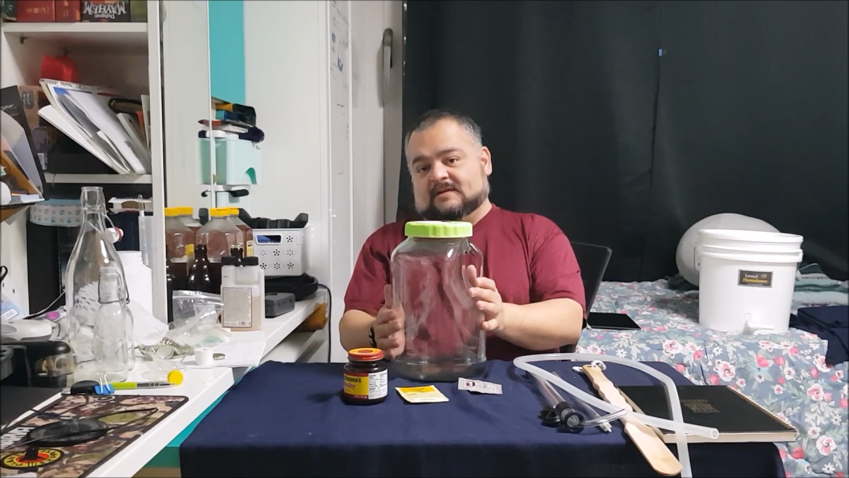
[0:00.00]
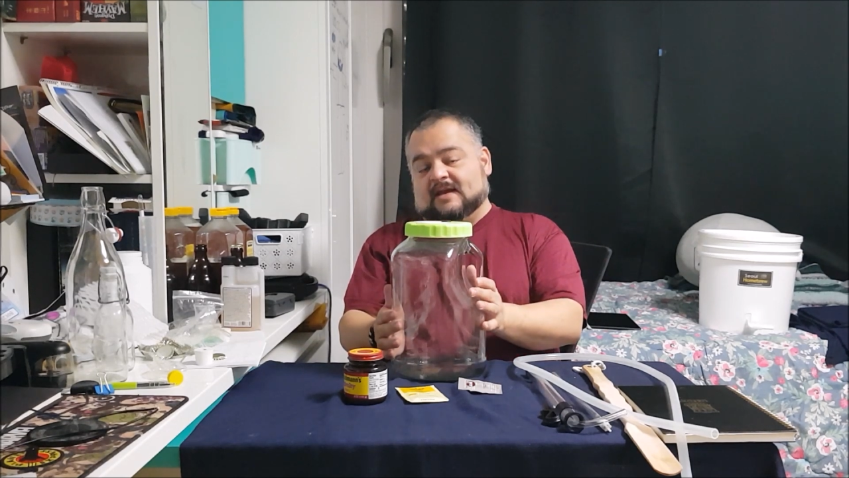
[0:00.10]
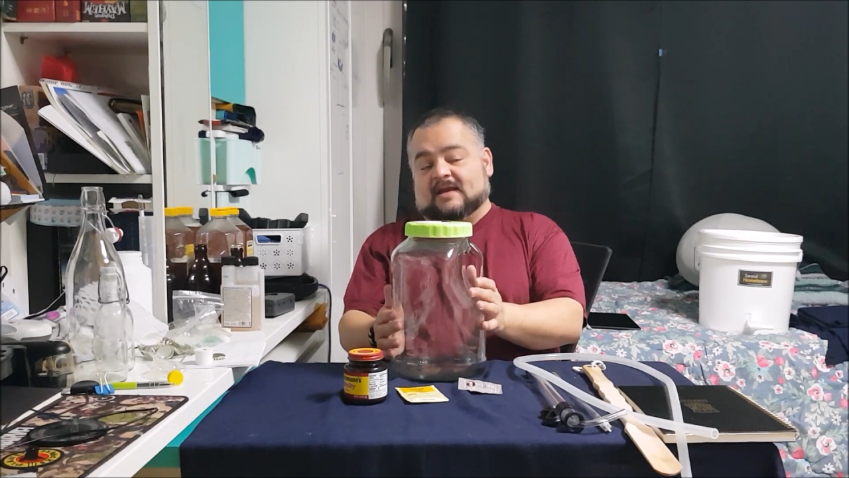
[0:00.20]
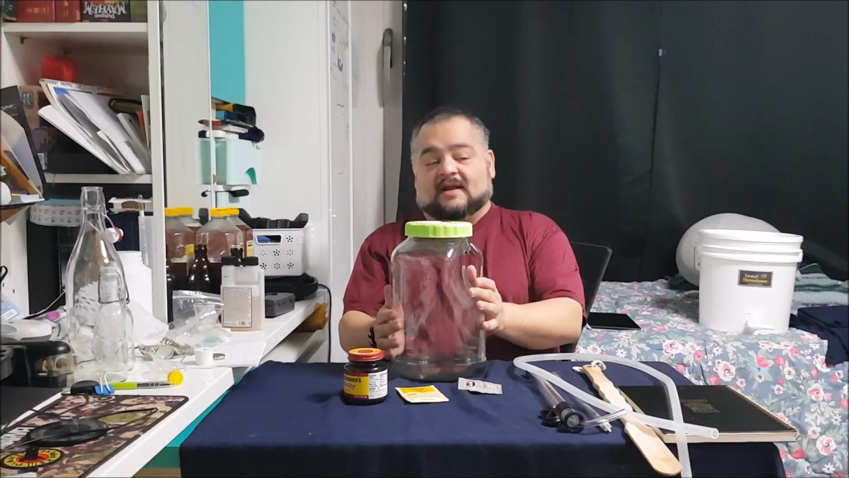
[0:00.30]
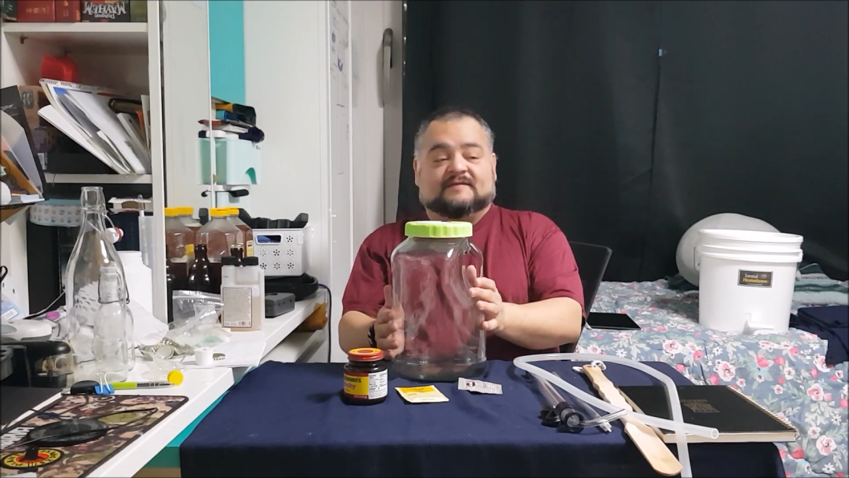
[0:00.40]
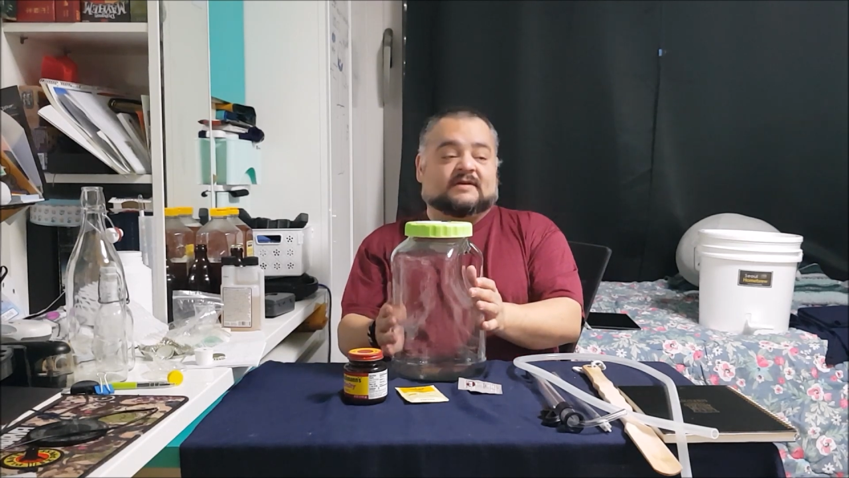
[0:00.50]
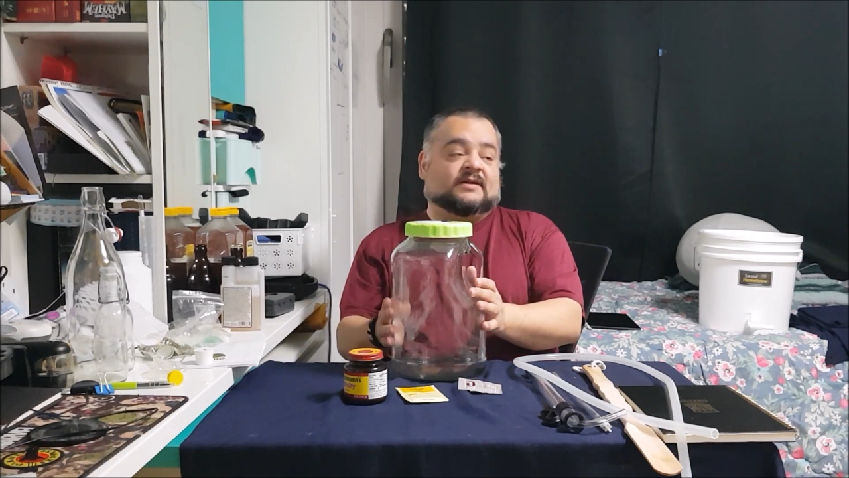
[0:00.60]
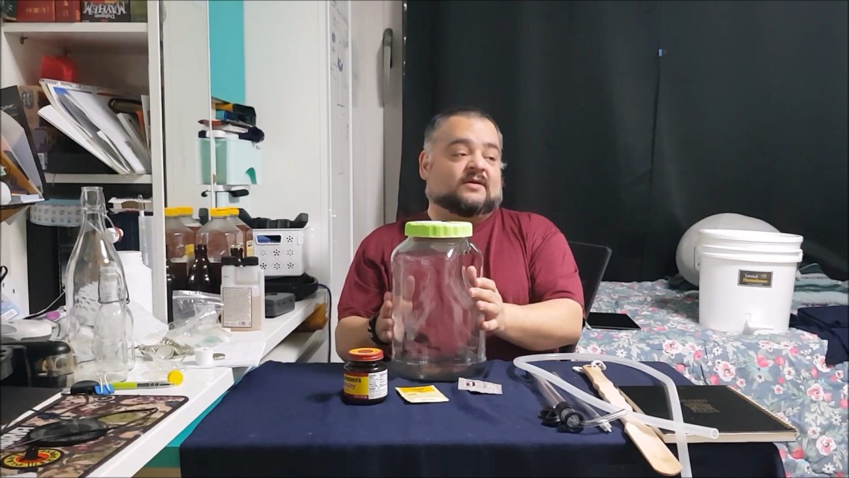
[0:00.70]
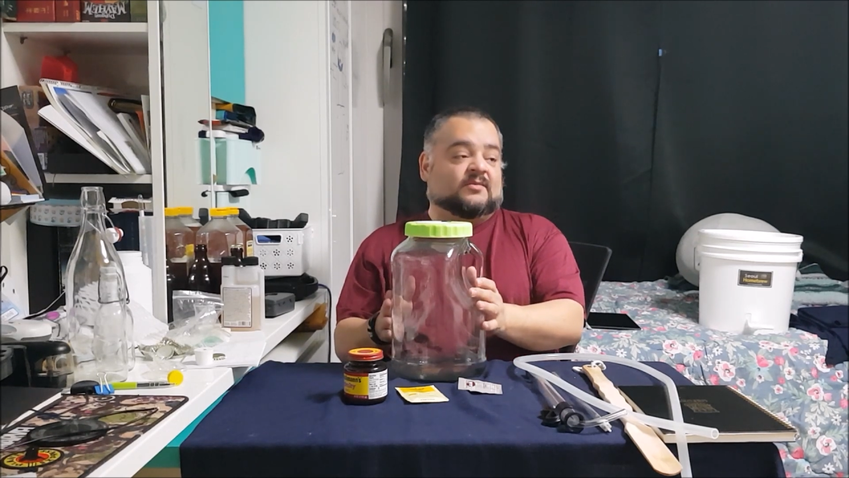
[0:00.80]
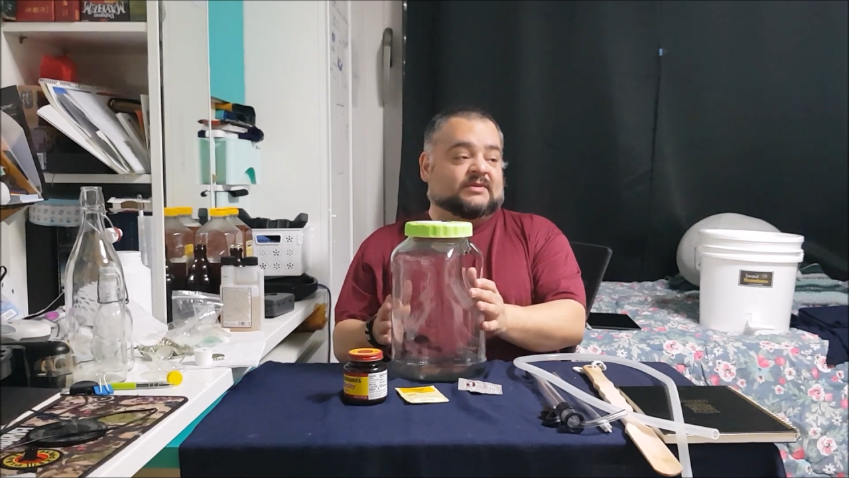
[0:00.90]
and I've done it
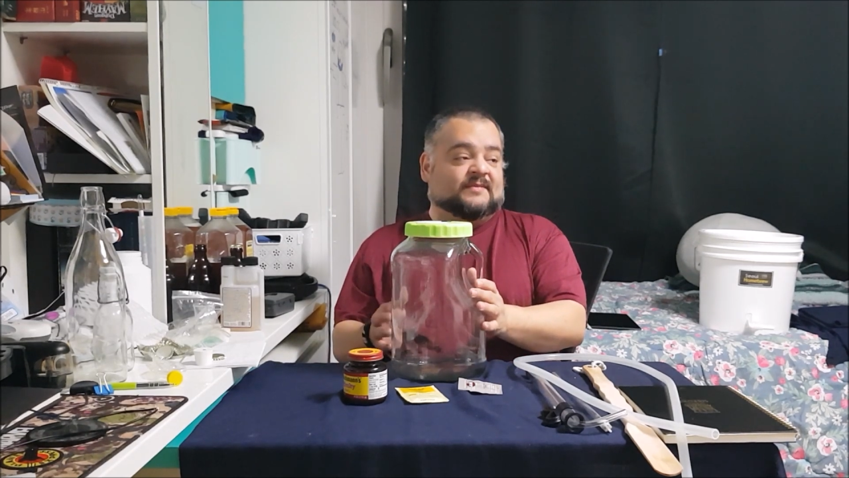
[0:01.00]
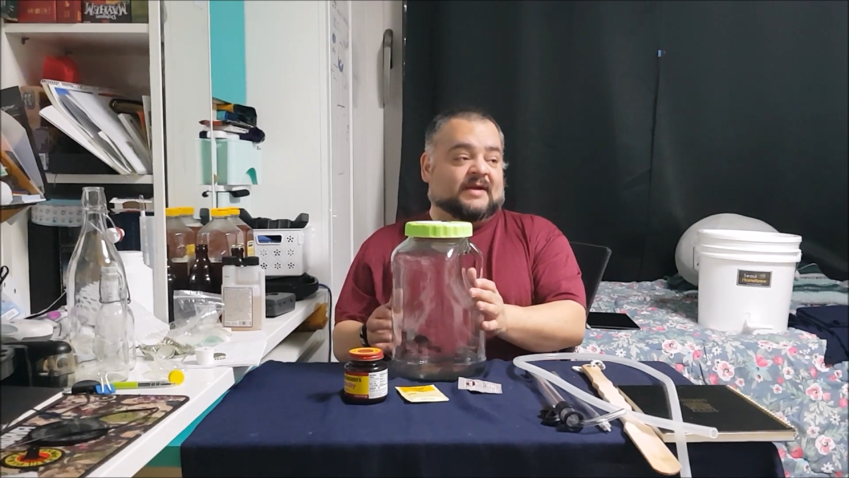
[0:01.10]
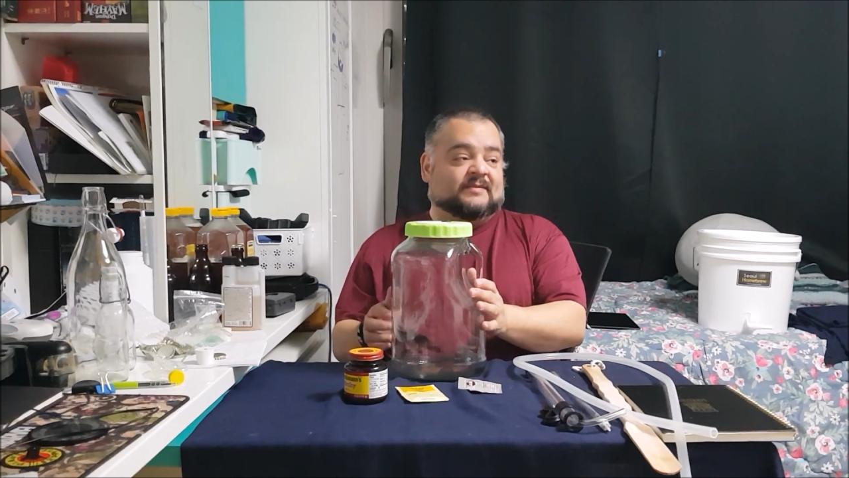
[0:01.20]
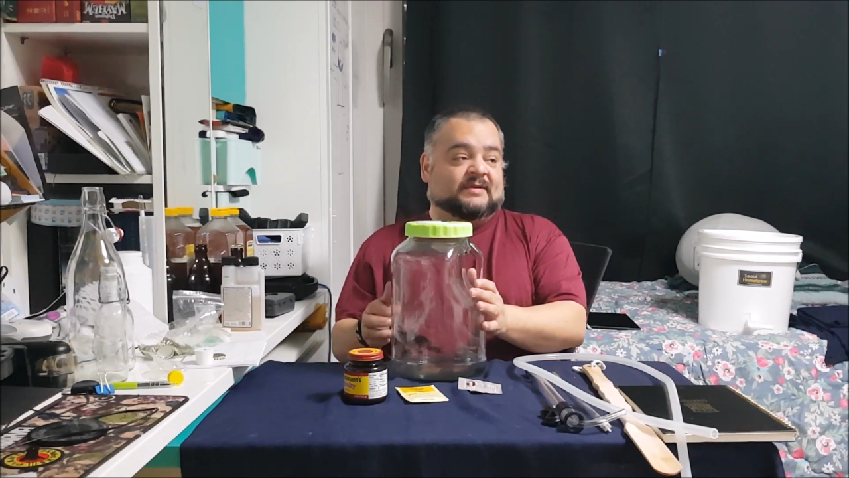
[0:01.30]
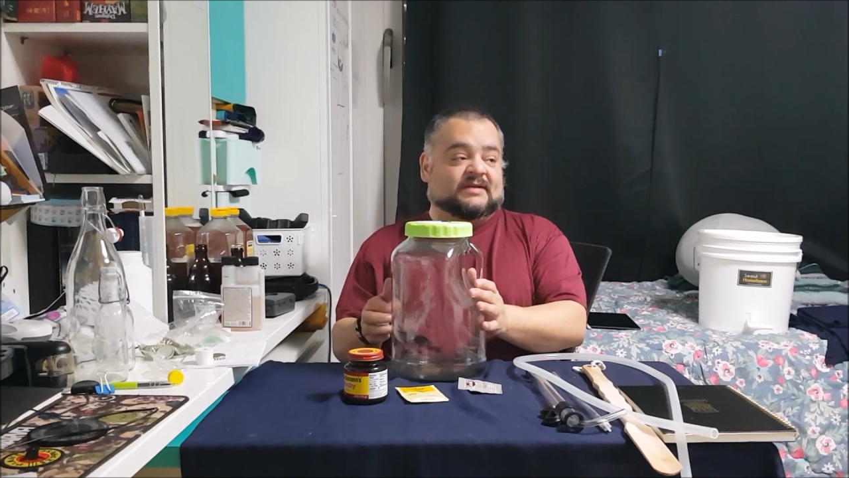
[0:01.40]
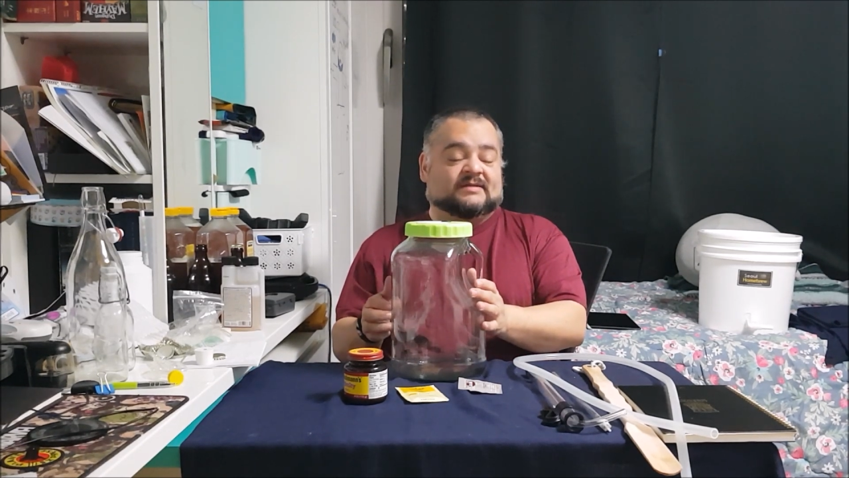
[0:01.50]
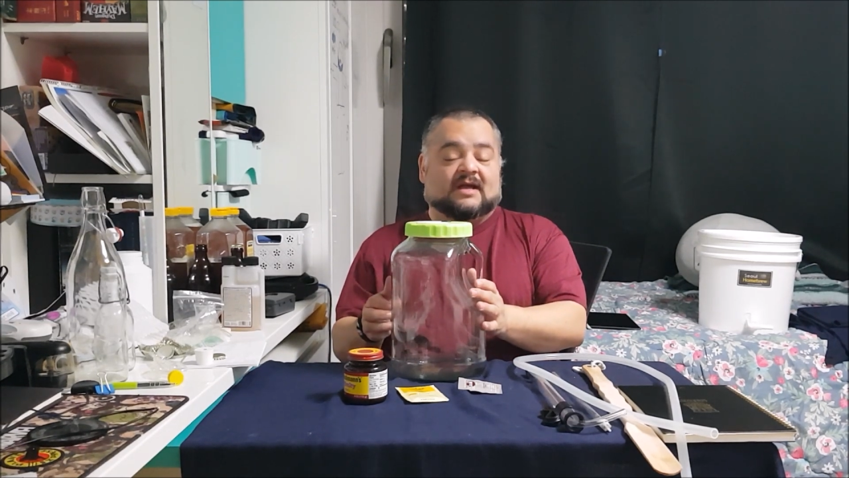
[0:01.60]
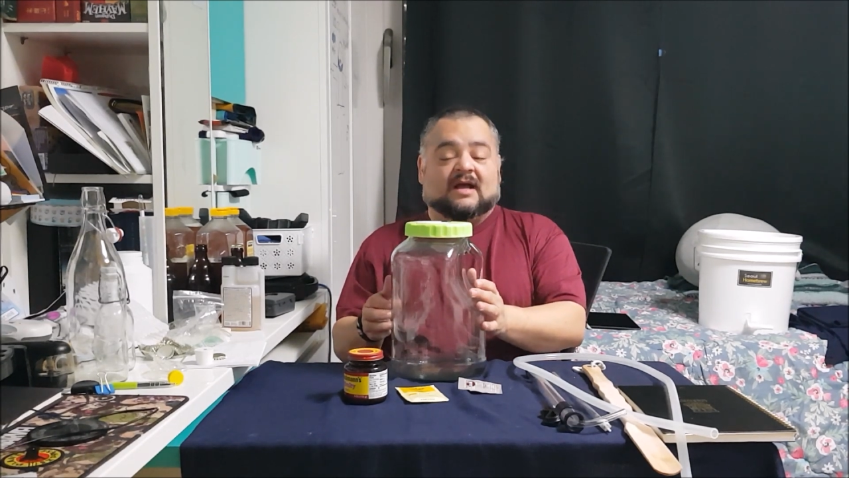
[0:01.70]
all with the bag because